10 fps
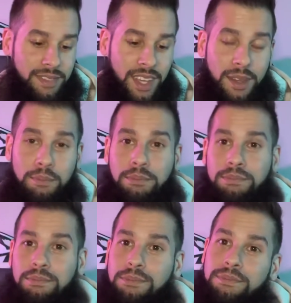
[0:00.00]
and
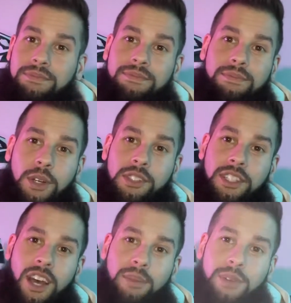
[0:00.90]
post a comment